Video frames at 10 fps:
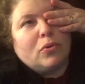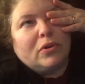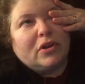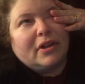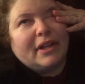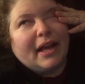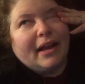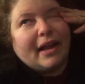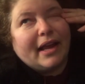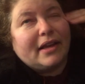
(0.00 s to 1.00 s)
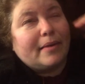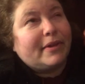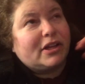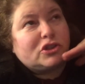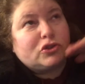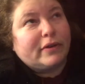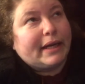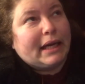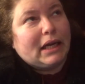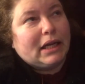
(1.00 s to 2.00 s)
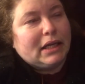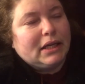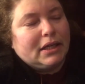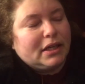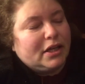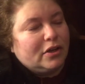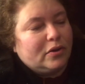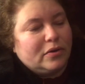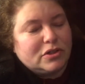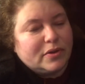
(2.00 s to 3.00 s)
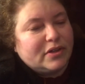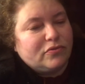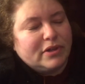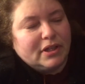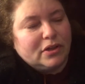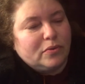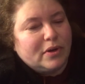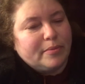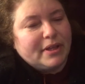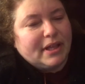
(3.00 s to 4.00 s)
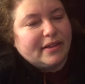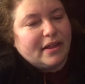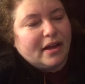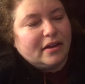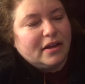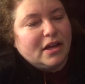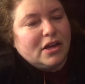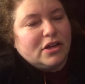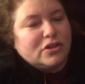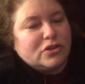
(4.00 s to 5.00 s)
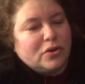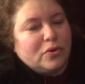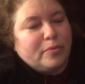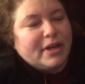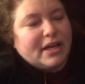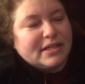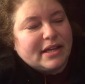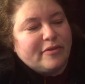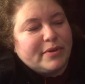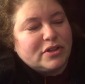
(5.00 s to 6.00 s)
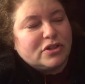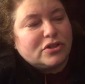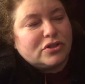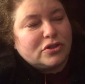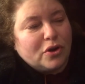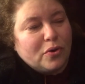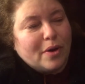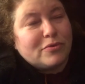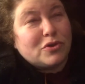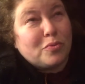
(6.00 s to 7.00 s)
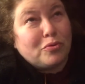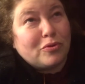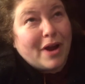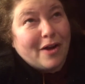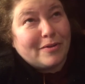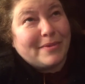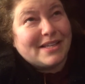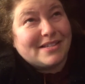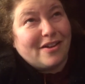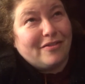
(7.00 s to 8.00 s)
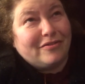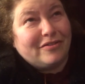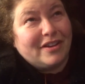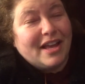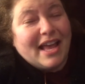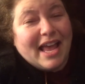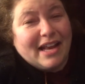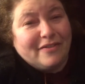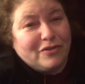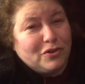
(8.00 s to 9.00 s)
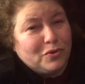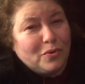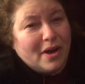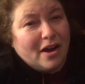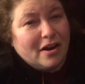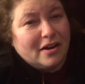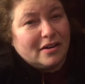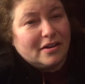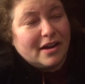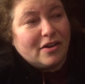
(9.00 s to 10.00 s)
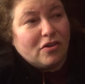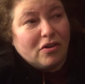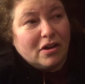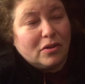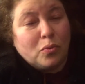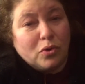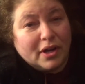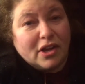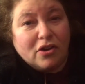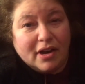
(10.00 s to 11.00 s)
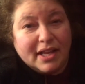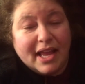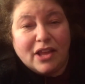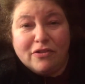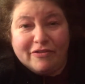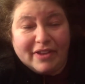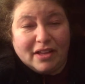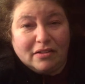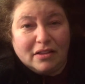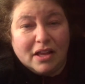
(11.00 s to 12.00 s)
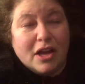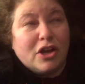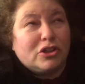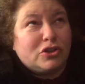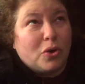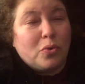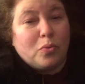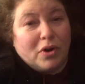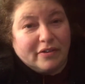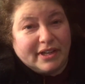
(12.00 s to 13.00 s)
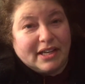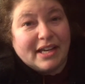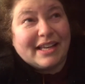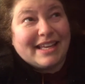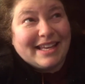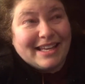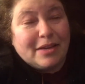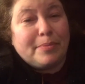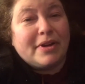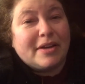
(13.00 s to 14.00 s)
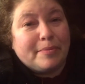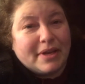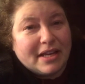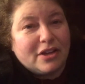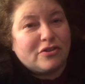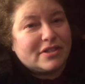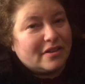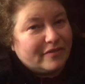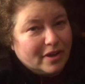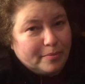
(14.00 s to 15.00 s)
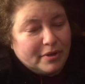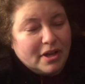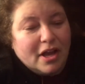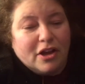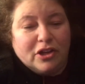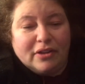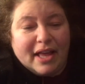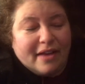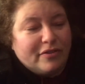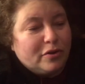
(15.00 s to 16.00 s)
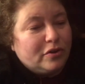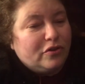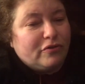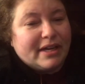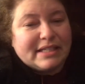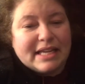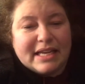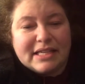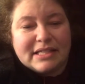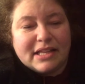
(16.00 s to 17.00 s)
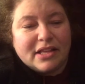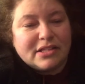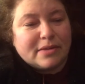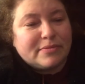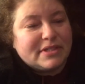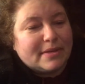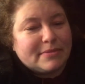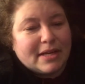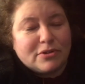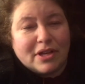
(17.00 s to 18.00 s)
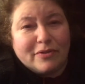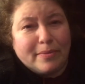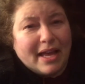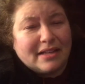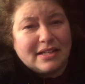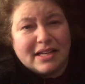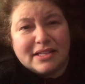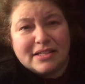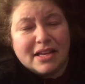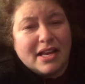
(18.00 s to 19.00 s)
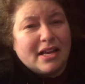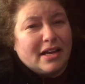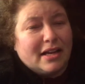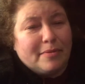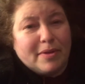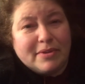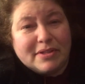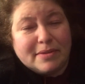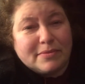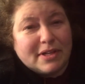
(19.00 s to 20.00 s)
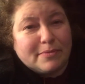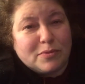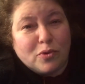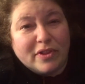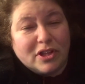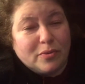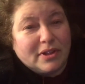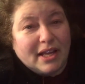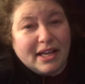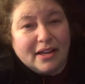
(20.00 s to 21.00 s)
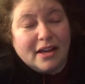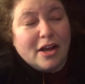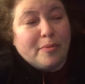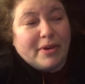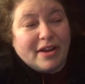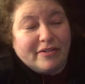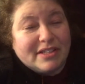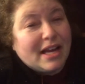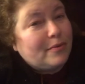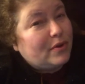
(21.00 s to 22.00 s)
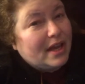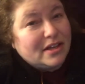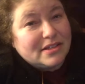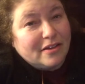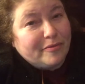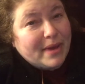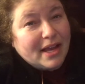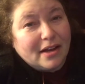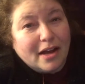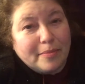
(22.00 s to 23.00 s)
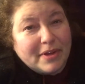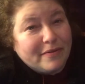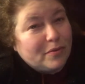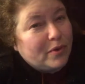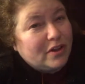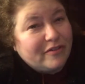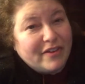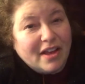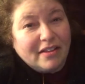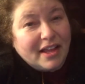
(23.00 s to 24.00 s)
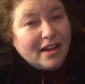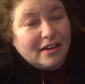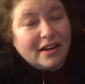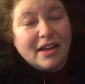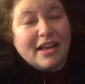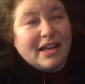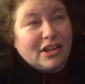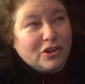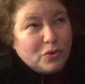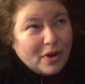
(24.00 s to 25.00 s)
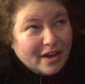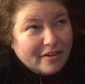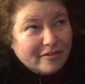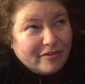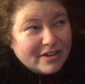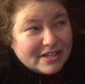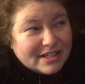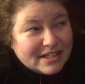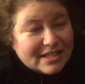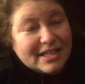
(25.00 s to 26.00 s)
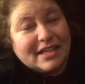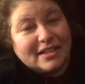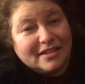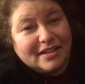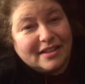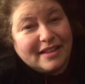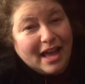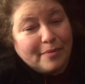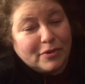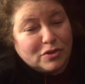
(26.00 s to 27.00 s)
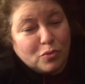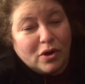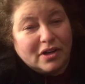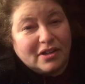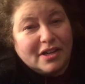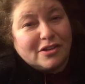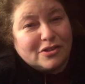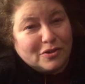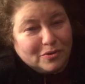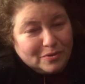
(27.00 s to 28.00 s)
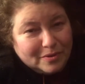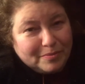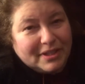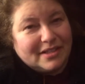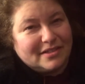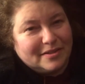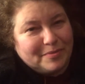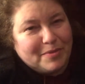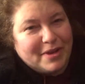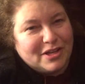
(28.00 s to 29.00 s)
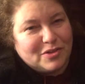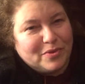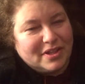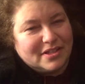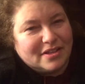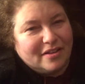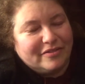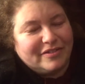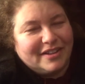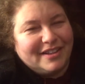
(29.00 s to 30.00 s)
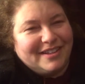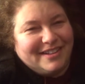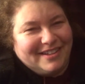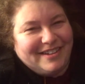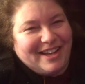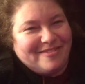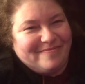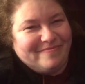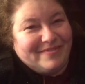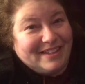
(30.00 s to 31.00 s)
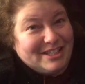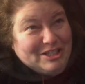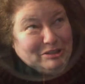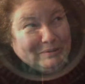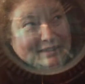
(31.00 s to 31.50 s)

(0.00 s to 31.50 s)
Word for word: rolling on that, I, I'm like a train, you know. So I really don't want to be like that. So because I've been so, I'm so proud of myself. And if you are at all working on it and you fail, don't worry. Keep picking yourself up. You'll have your great days, and then some. Sometimes you'll have your bad days, uh, maybe sometimes more than you would like. But every time you get yourself back up, even when you fail again, you have succeeded that much more. So please be patient with yourself. Okay, let's do